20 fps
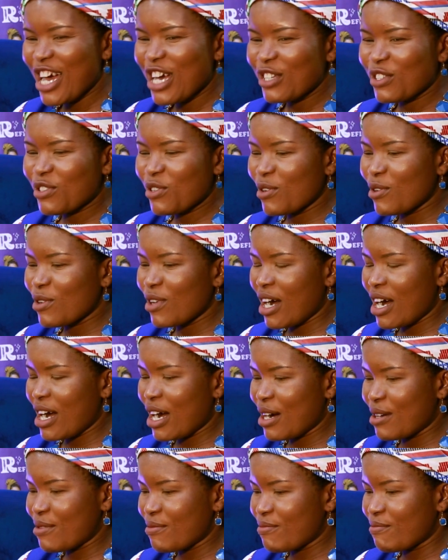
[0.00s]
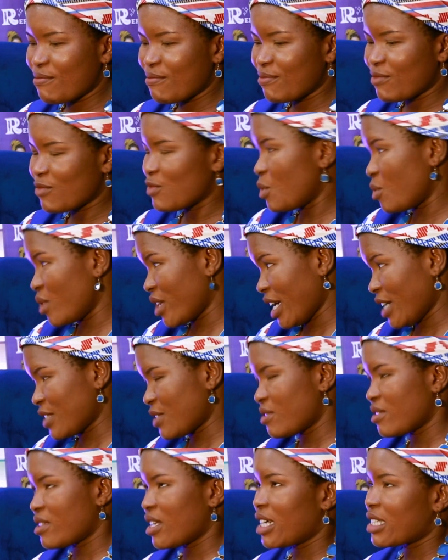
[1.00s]
So we will get
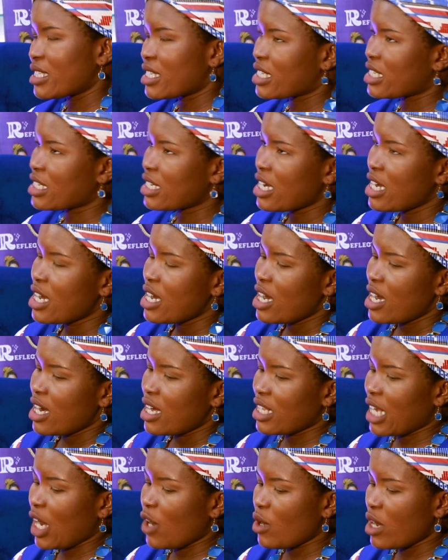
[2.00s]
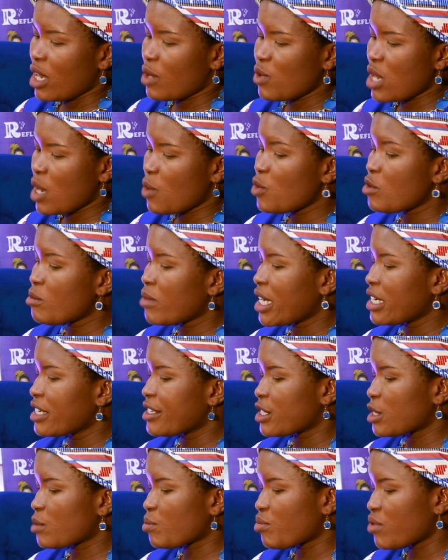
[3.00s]
to that. Now, a woman
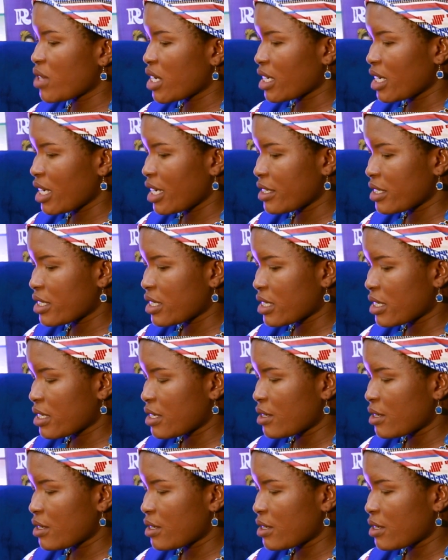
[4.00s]
is pregnant.